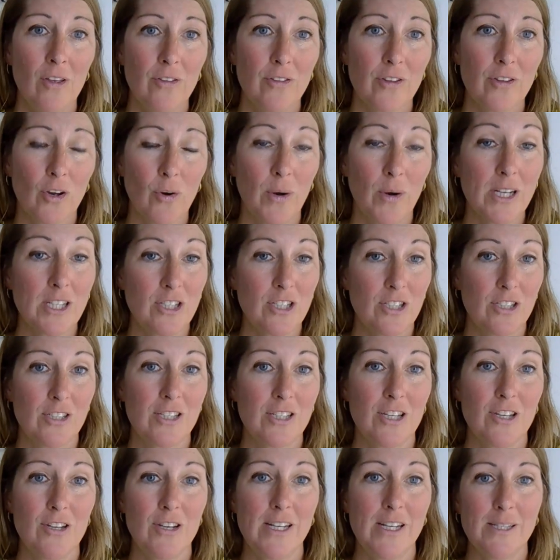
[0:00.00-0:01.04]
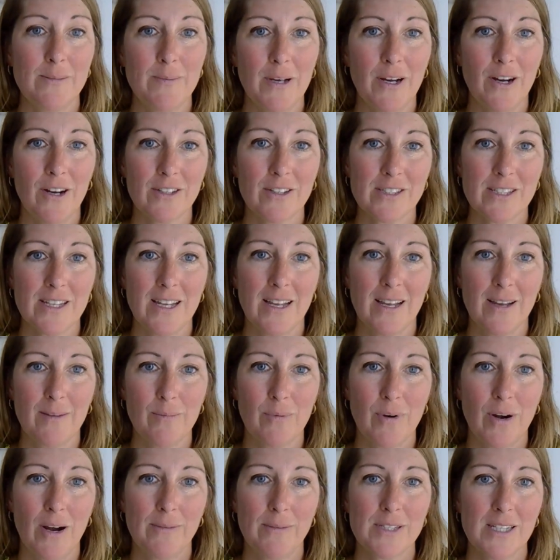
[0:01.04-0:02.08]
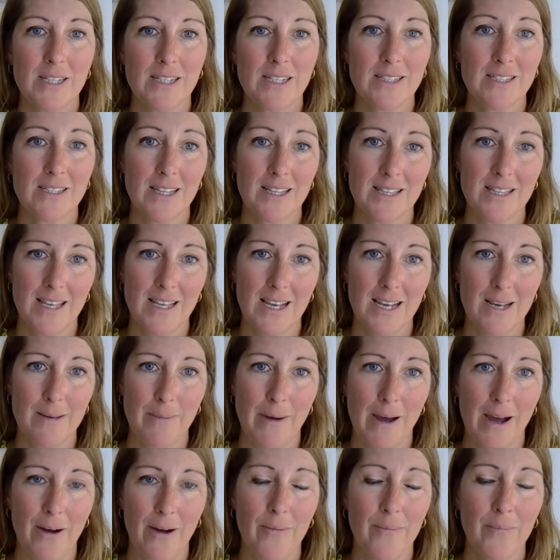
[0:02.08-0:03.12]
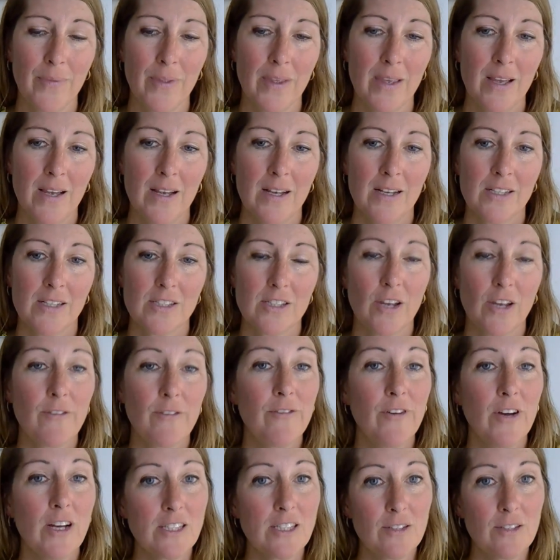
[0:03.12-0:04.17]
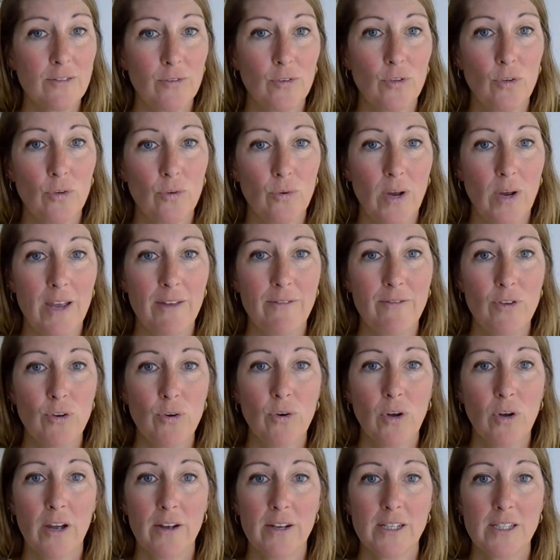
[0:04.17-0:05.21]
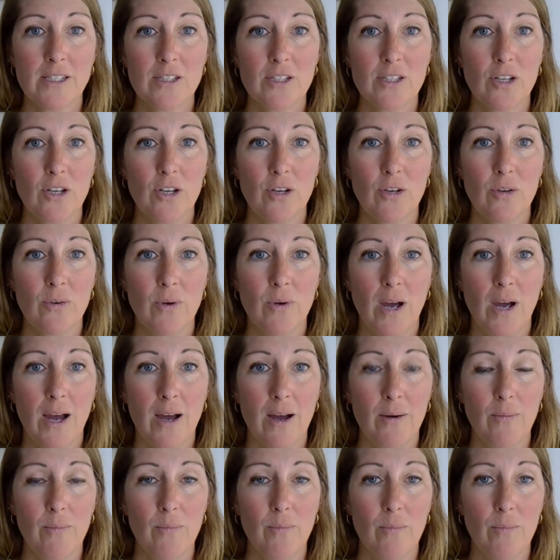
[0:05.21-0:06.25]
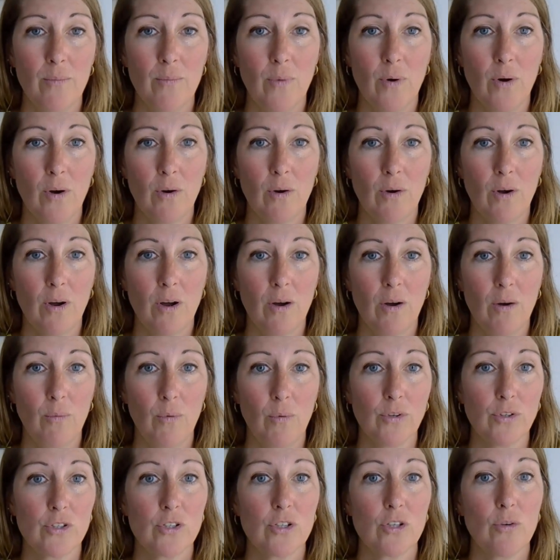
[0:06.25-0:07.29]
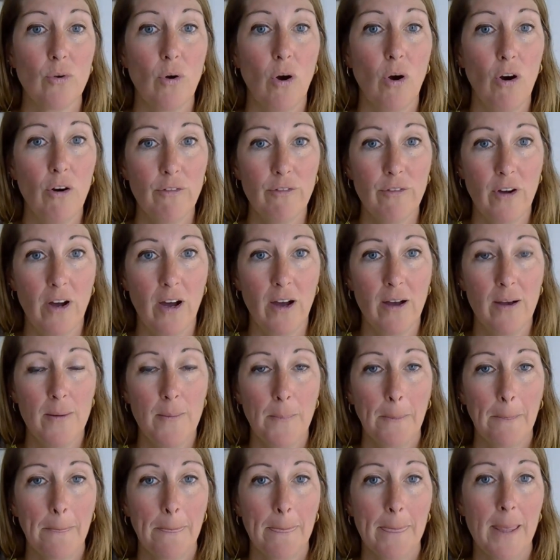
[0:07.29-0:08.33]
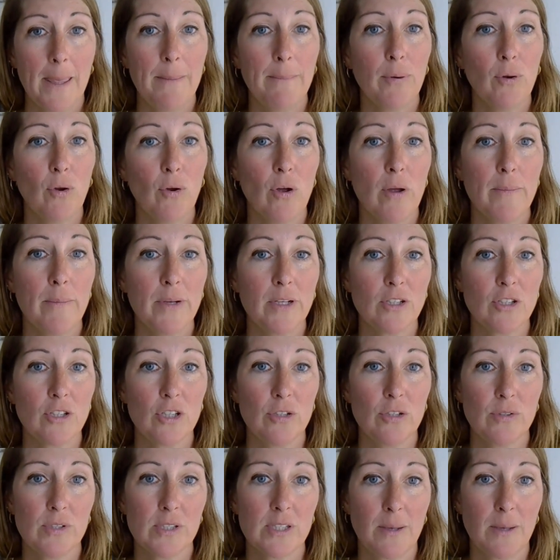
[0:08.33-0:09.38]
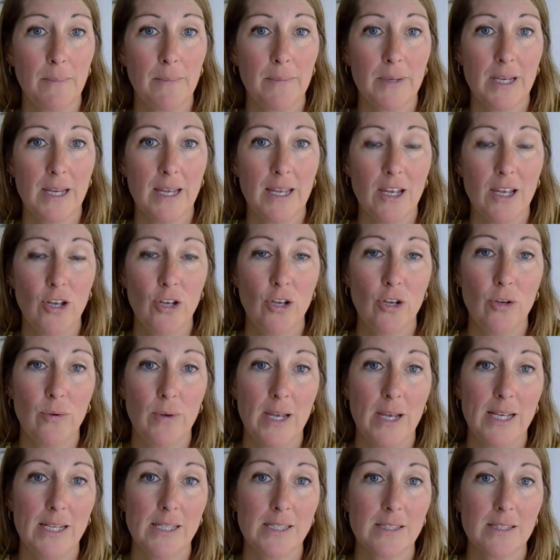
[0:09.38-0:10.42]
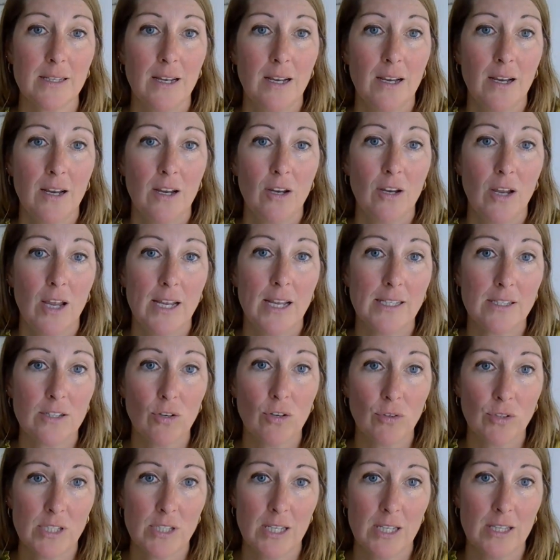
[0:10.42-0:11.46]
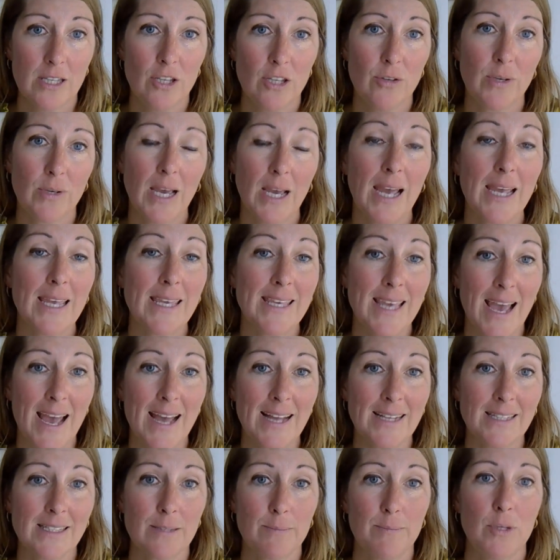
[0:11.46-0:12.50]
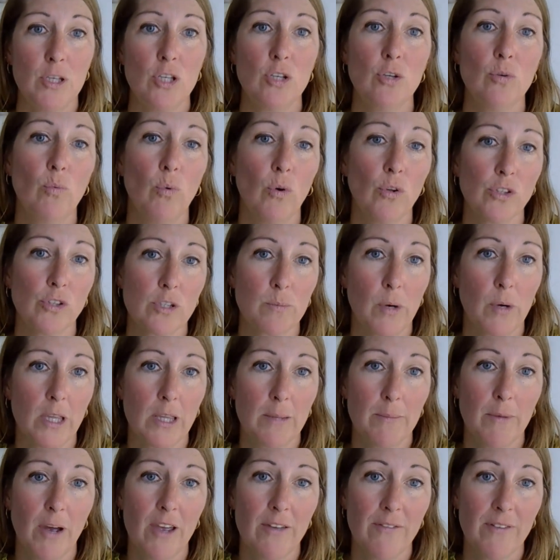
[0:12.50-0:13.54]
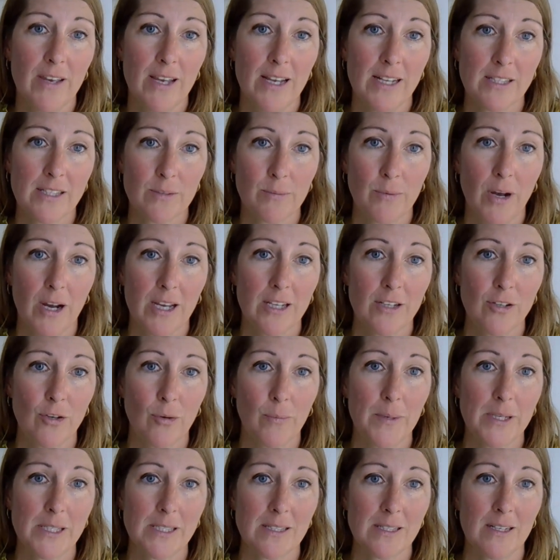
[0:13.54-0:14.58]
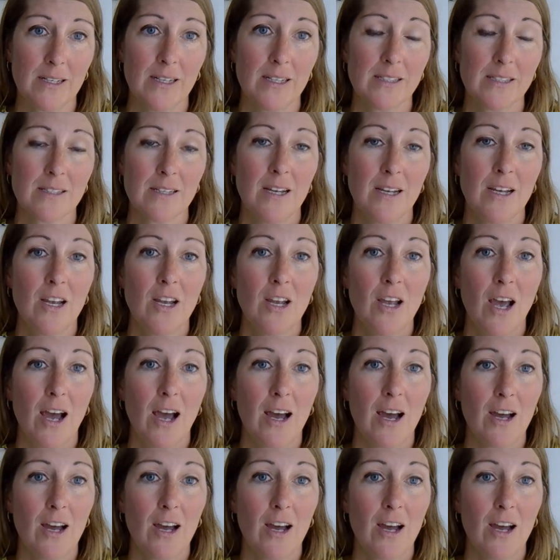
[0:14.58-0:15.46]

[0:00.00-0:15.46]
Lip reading: the questions that you need to be asking and perhaps things to think about. So first of all, if you're going to want to offer employment to somebody who is not in the UK yet, but you want to bring them over here to work in your business,